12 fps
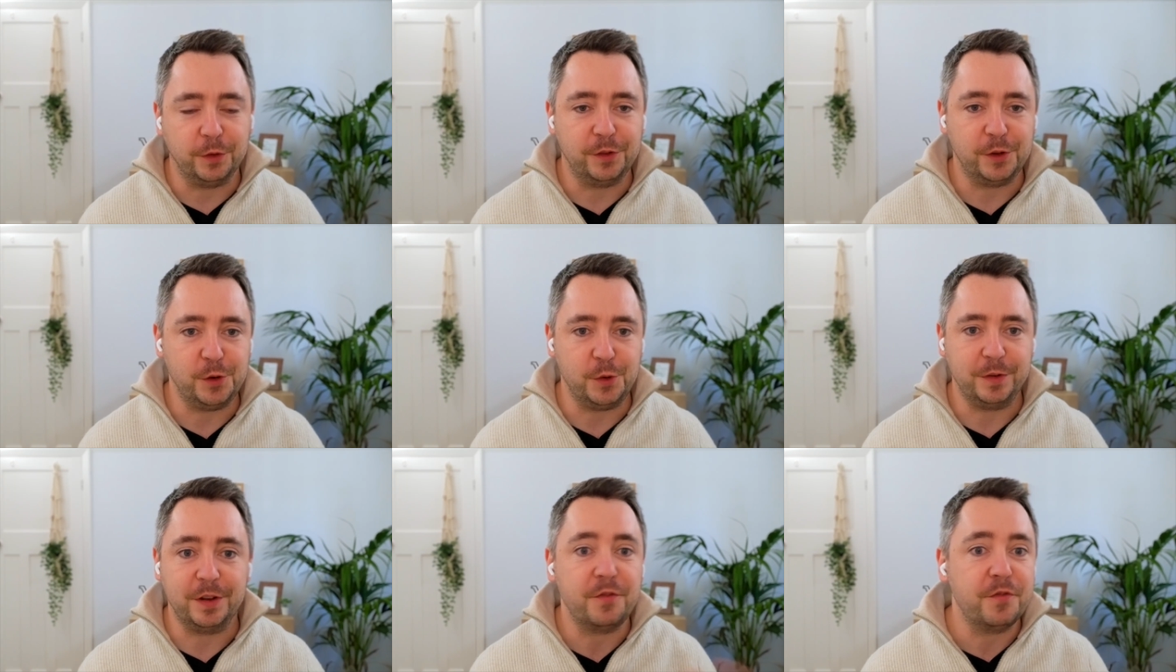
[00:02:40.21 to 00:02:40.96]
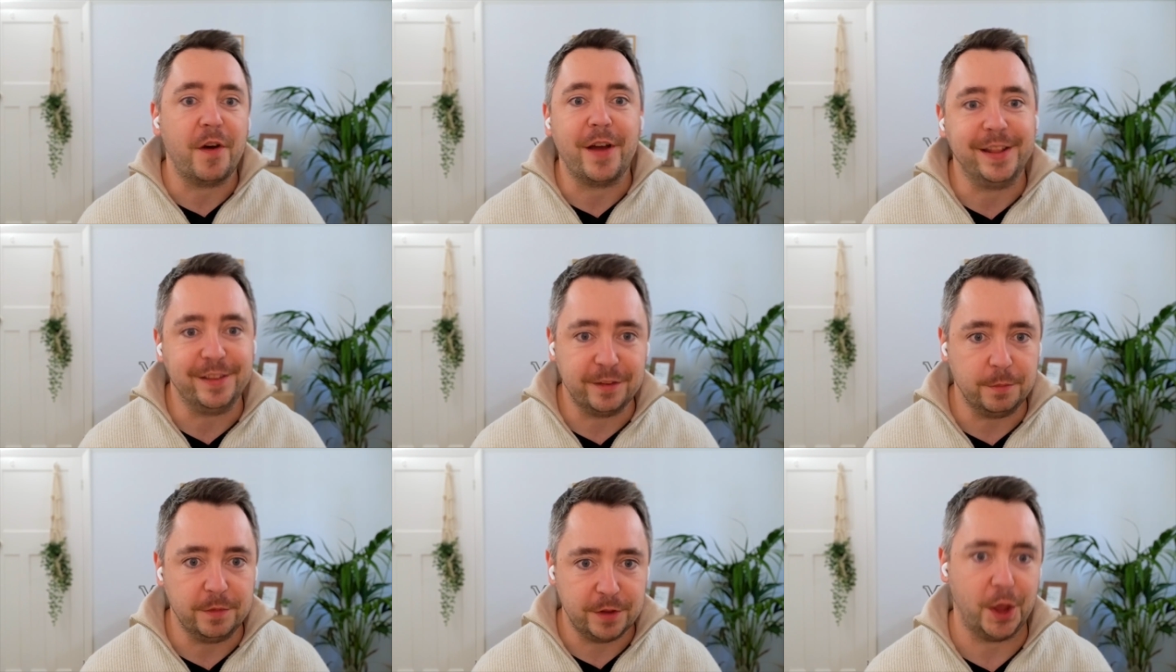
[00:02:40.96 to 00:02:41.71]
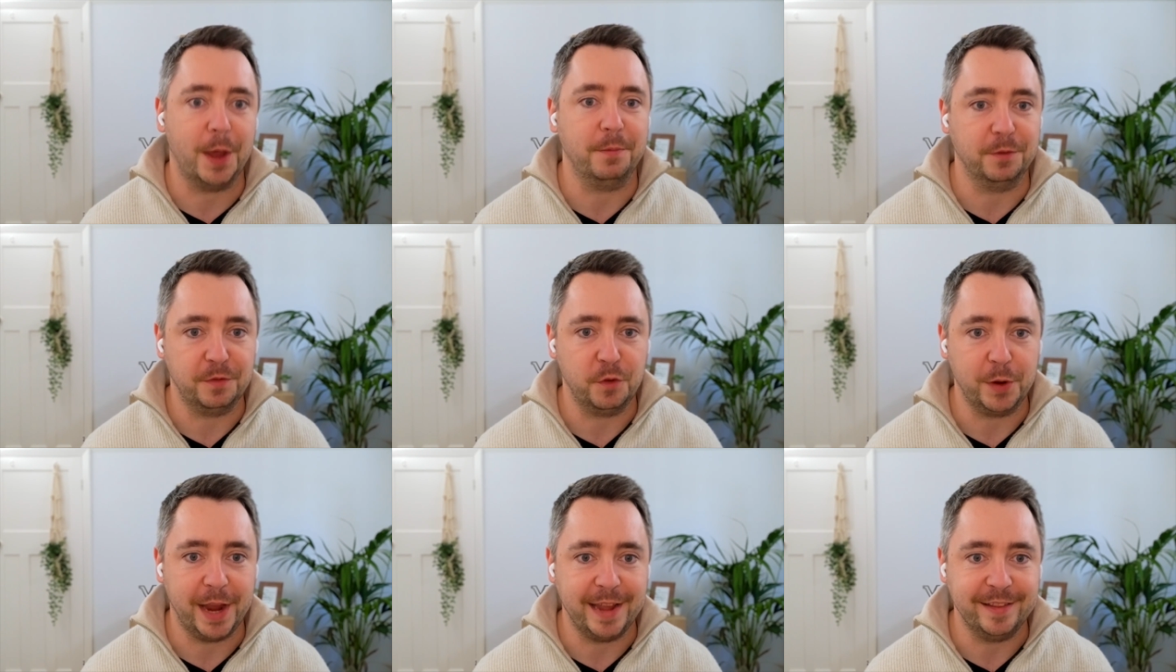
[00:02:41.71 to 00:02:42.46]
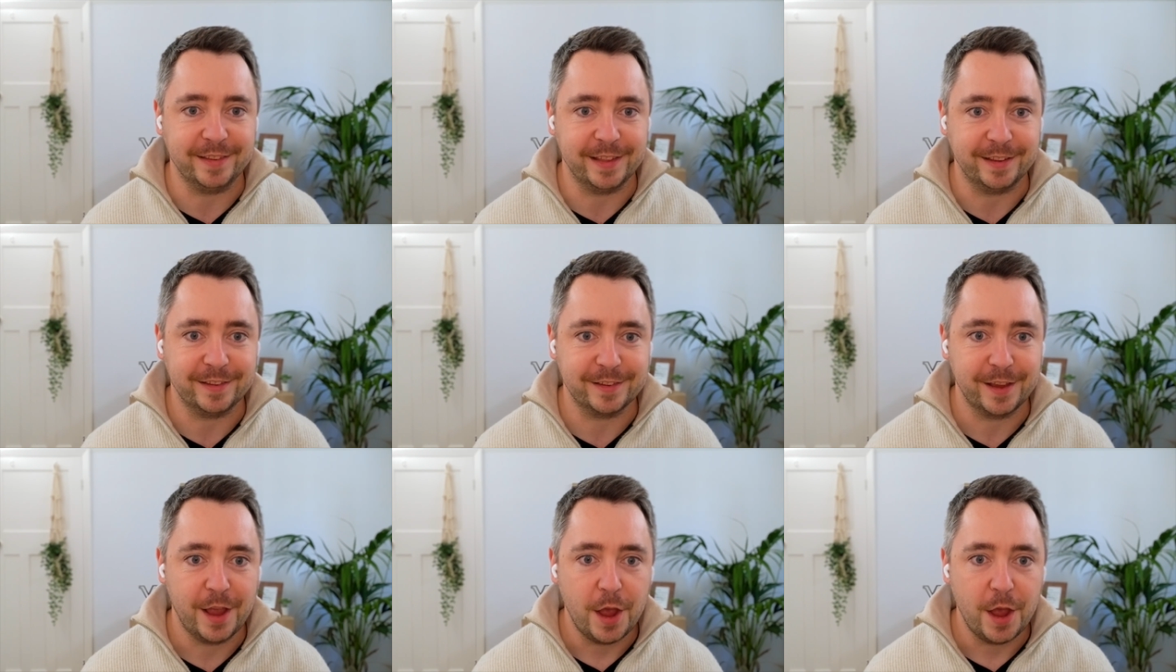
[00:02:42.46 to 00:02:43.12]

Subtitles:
to define some terms before we get into this.